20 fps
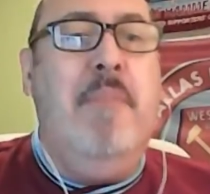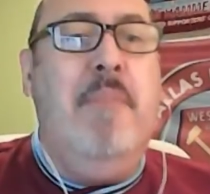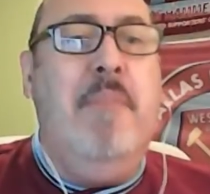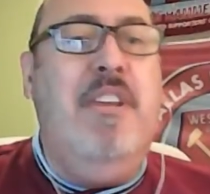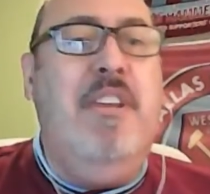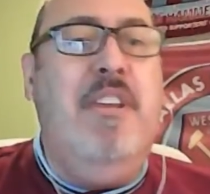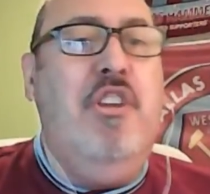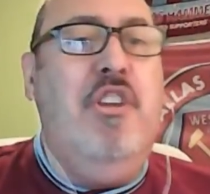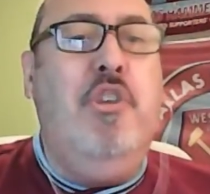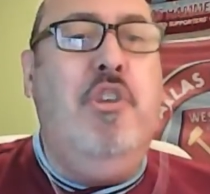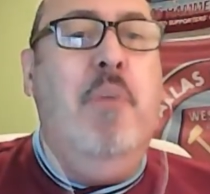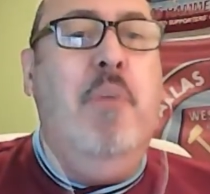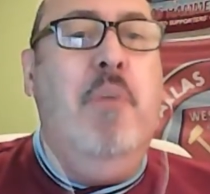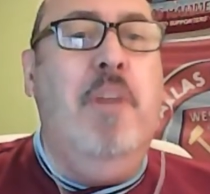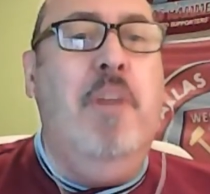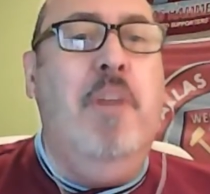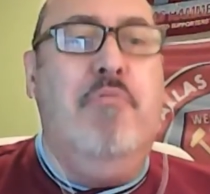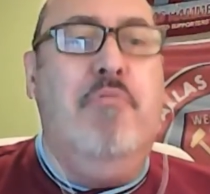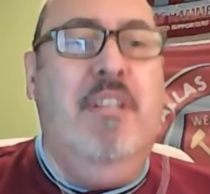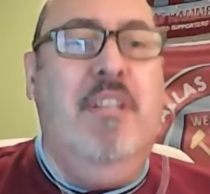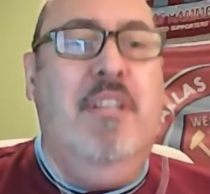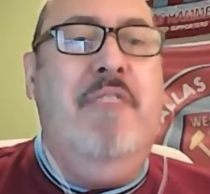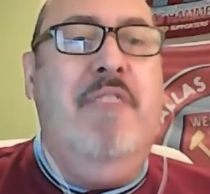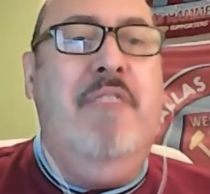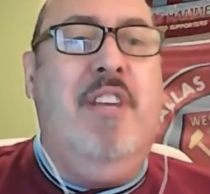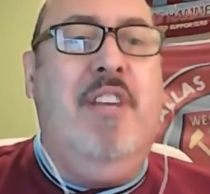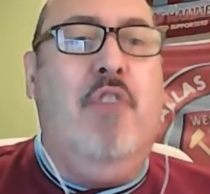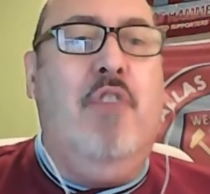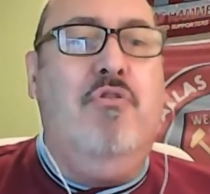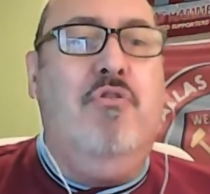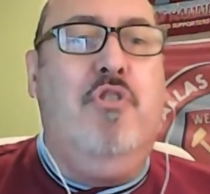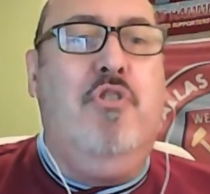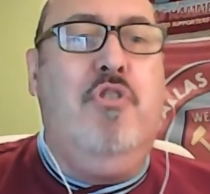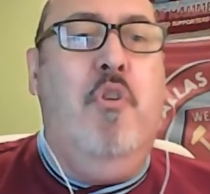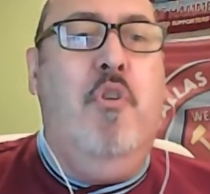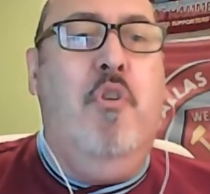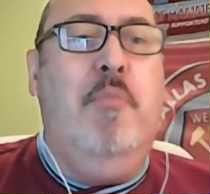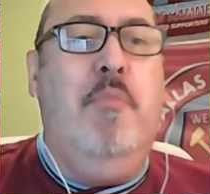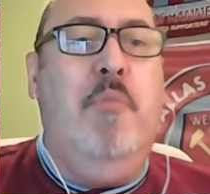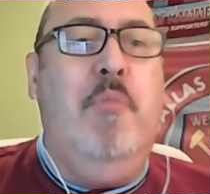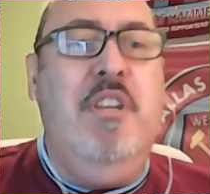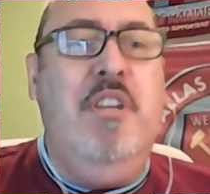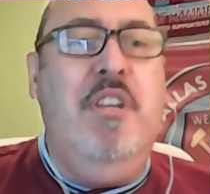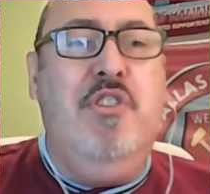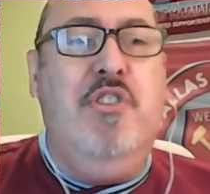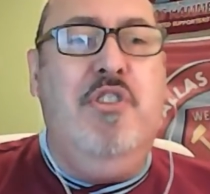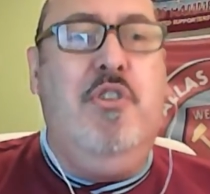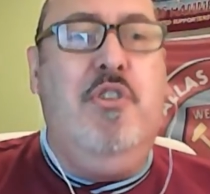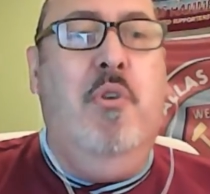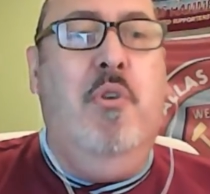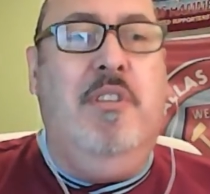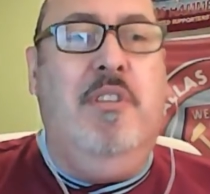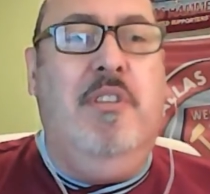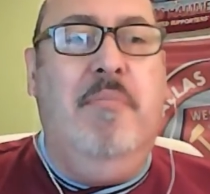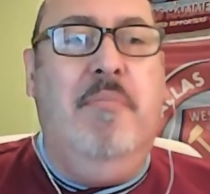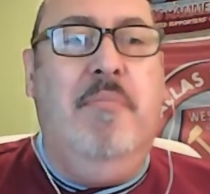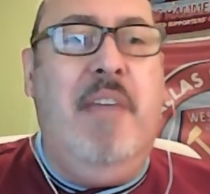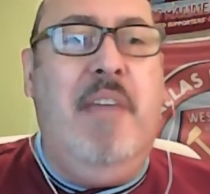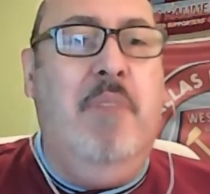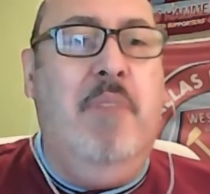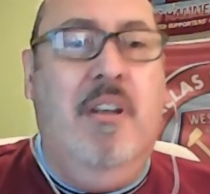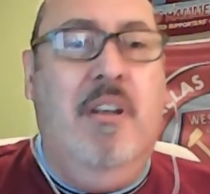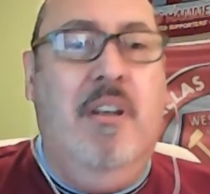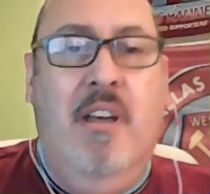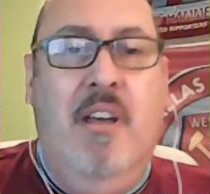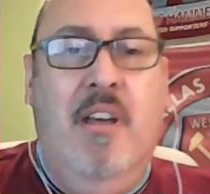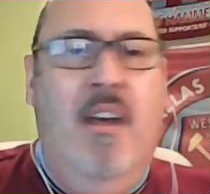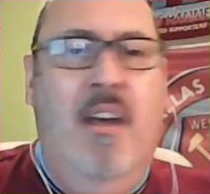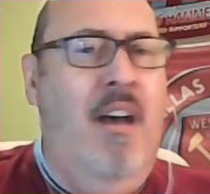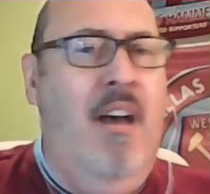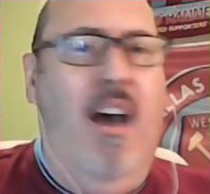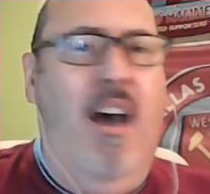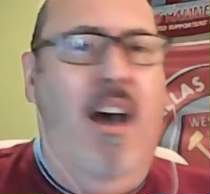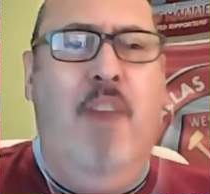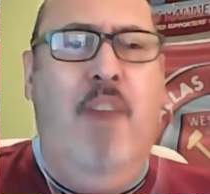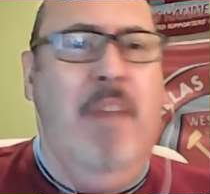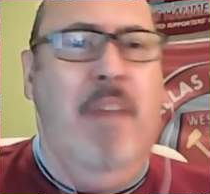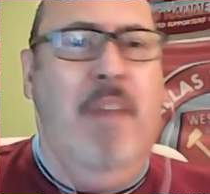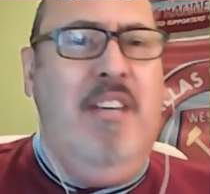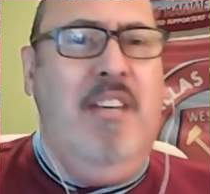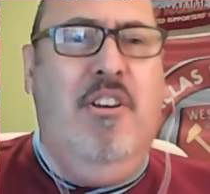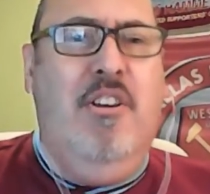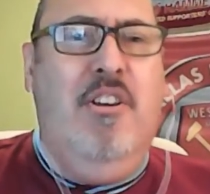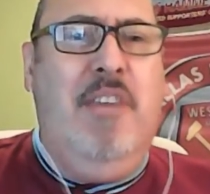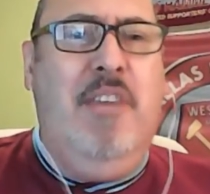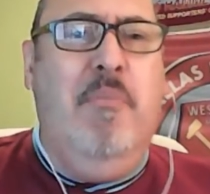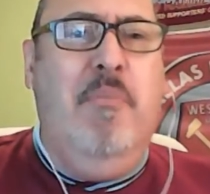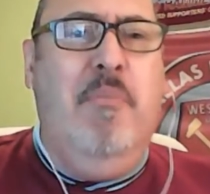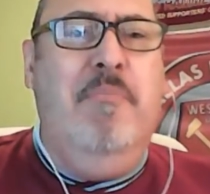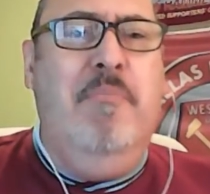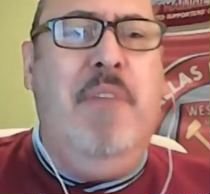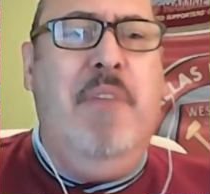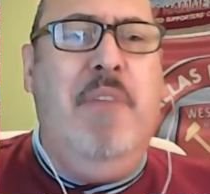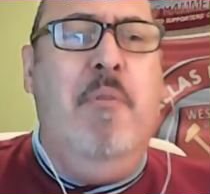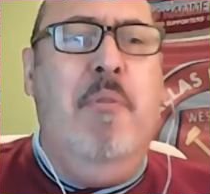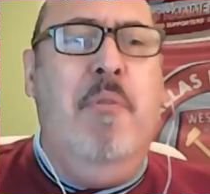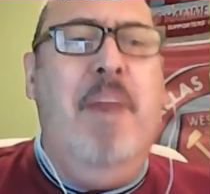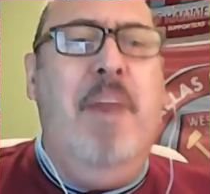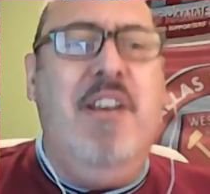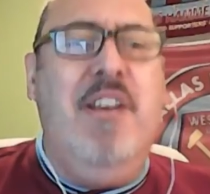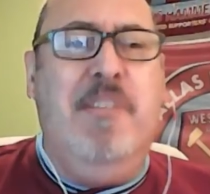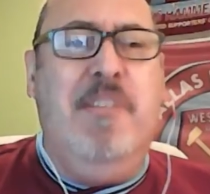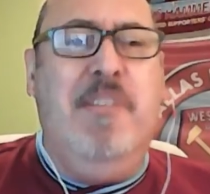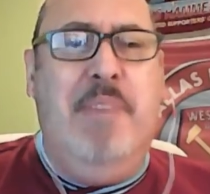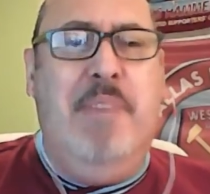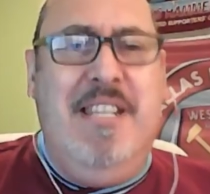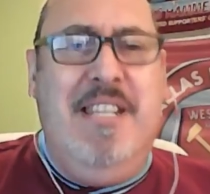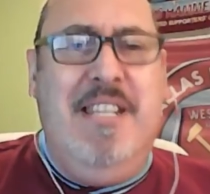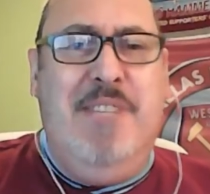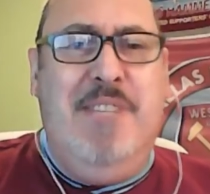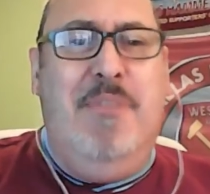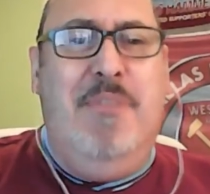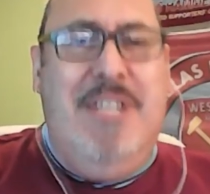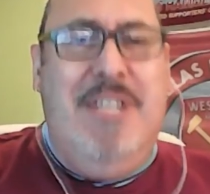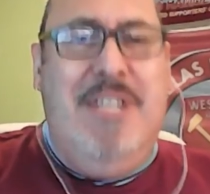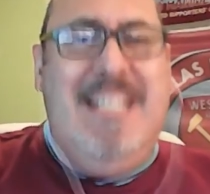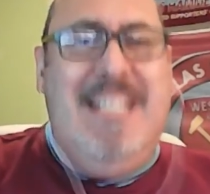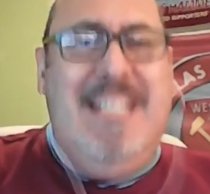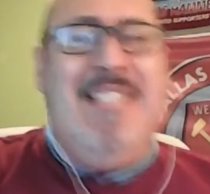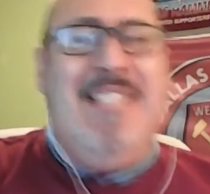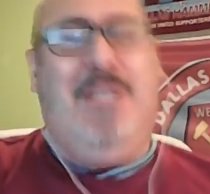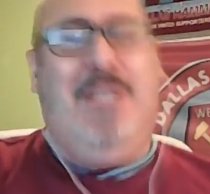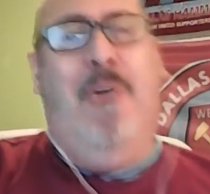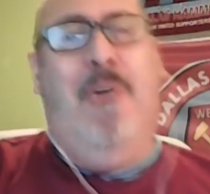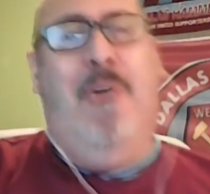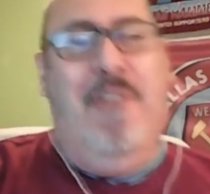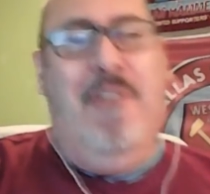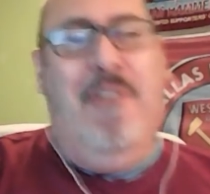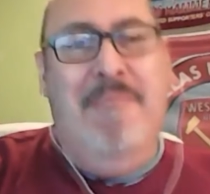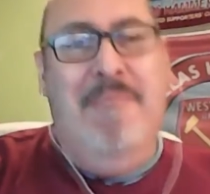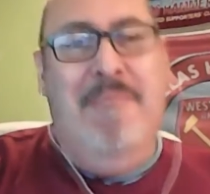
I mean, you weren't a prolific goal scorer, but when you scored them, they were, oh, my God, they were masterpieces when you did score them.